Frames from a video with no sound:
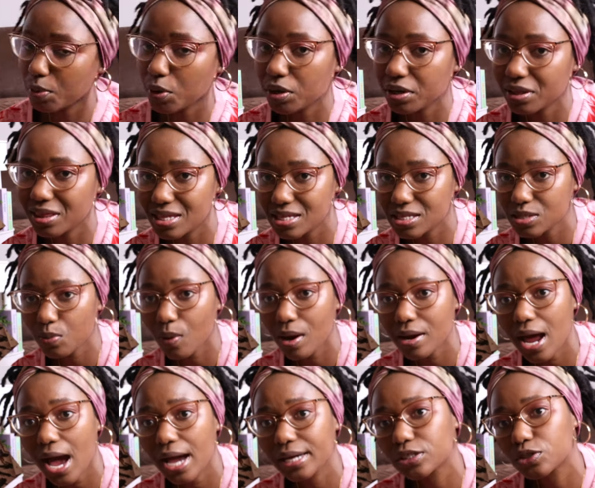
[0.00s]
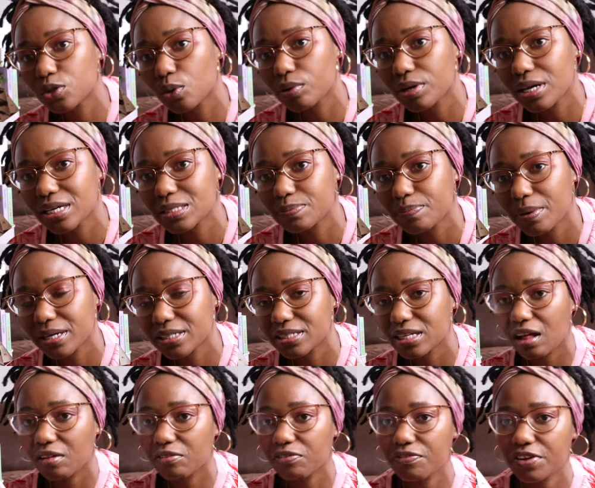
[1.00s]
book, this one I don't expect
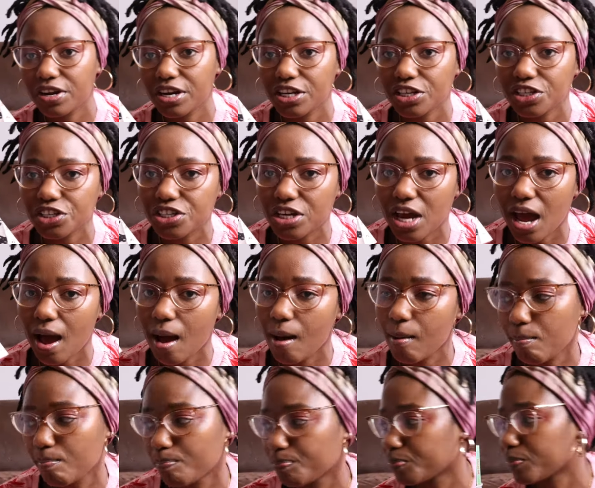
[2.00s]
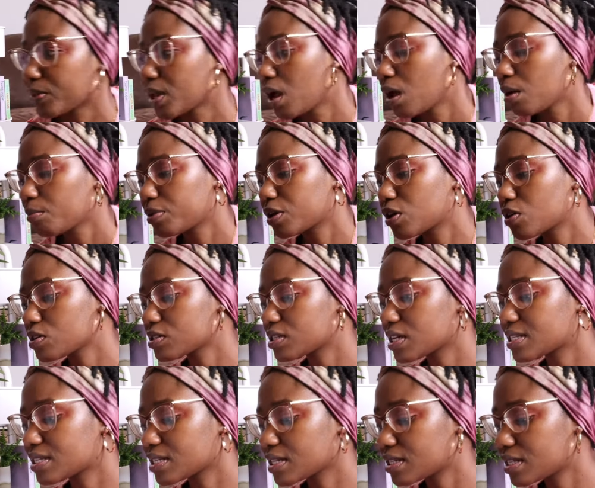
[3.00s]
I'll finish, because
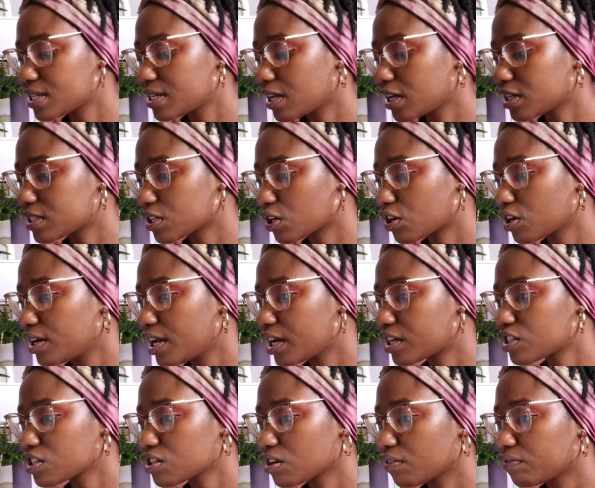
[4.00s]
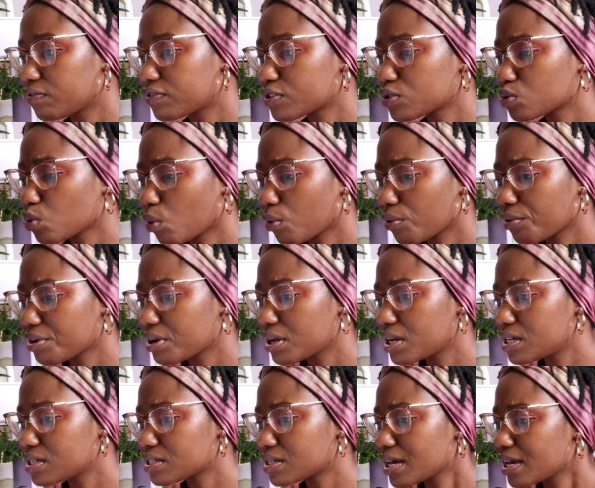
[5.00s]
it's a collection of
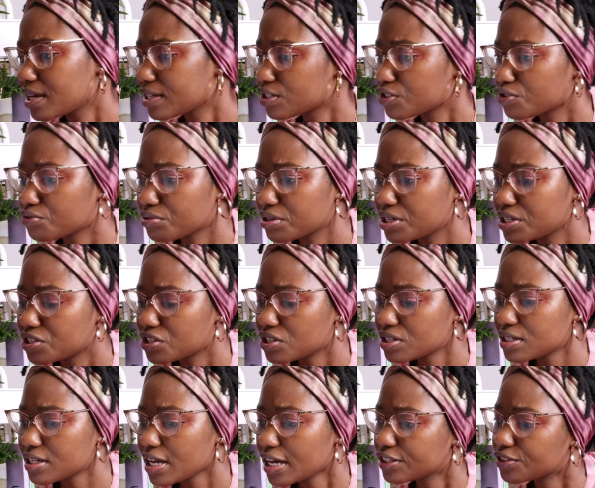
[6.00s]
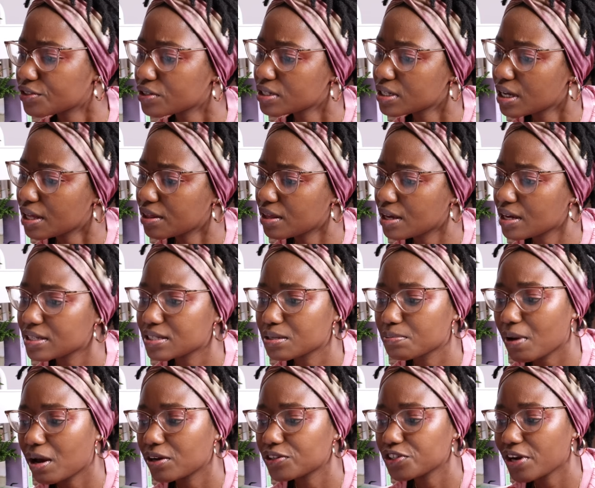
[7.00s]
stories, histories, just interesting things
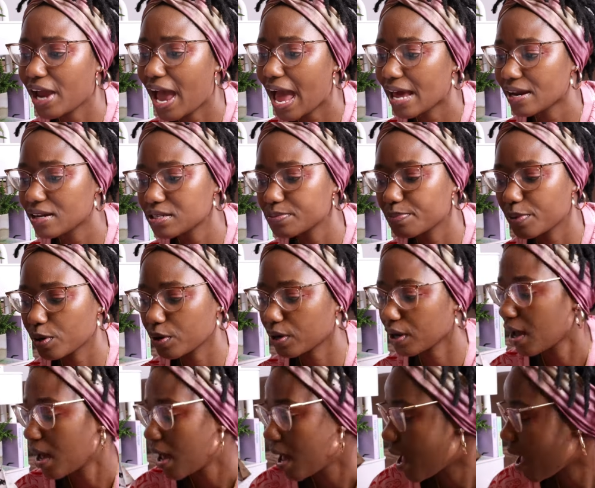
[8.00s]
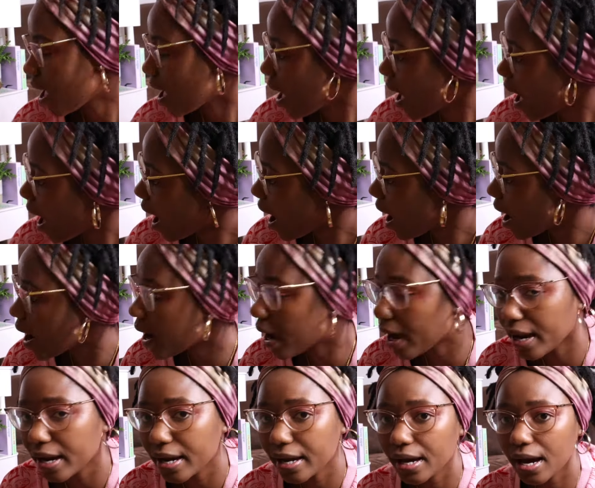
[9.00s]
about Johannesburg.
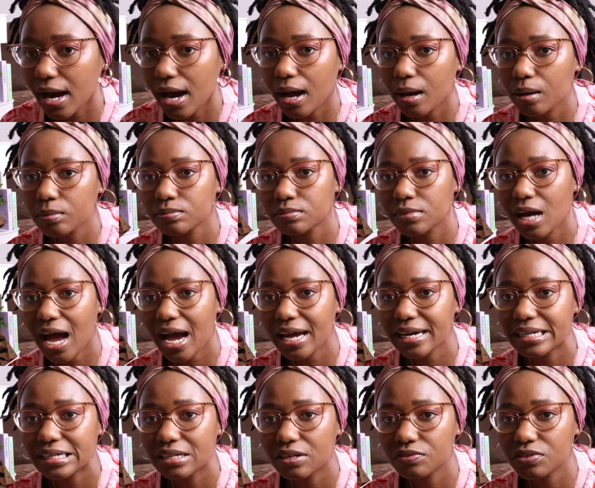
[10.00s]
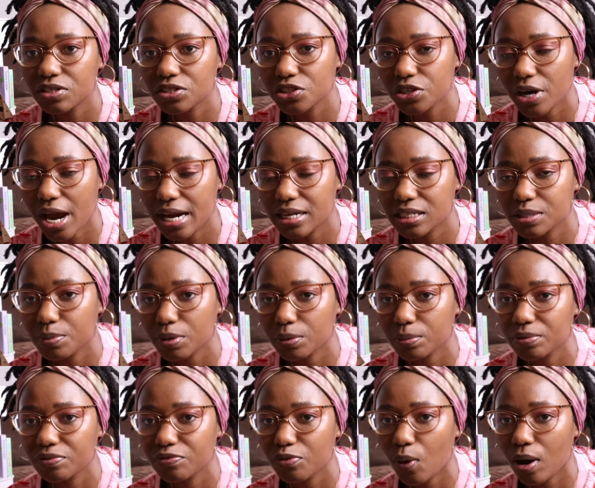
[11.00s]
I lived in Johannesburg
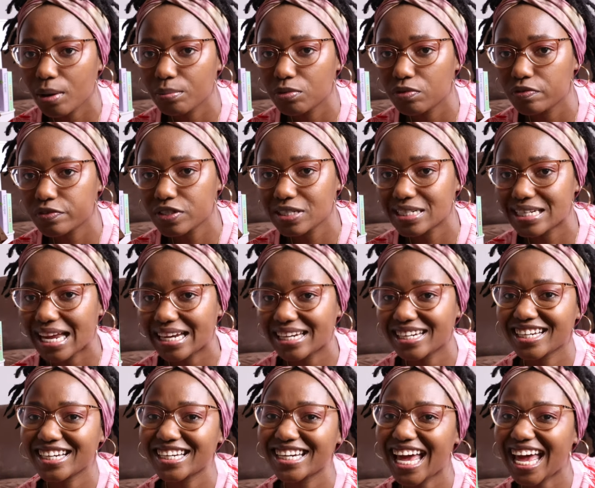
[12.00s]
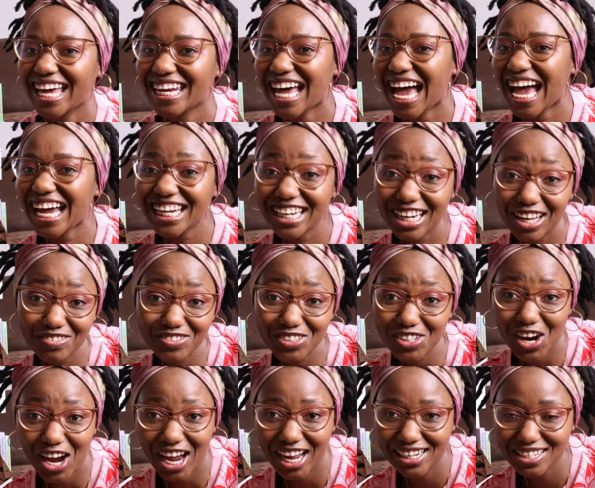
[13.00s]
before I moved to London, and I love
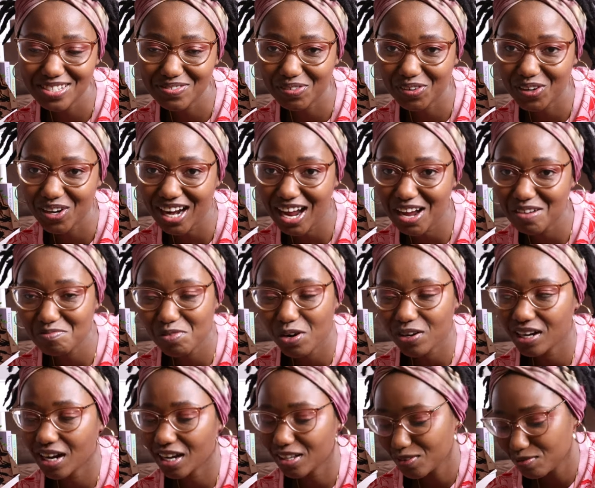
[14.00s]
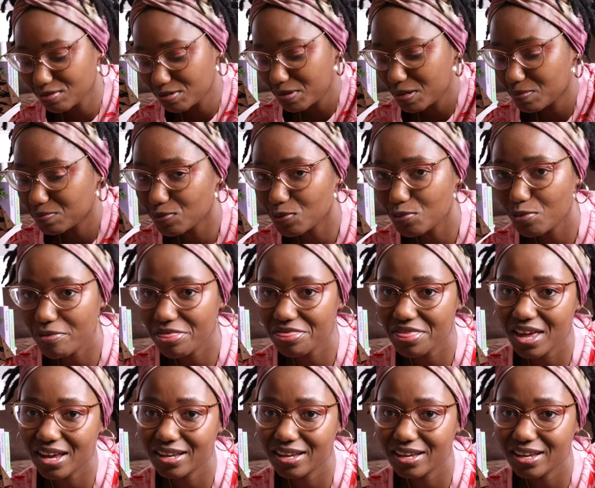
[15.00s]
Johannesburg. I'm not like those people who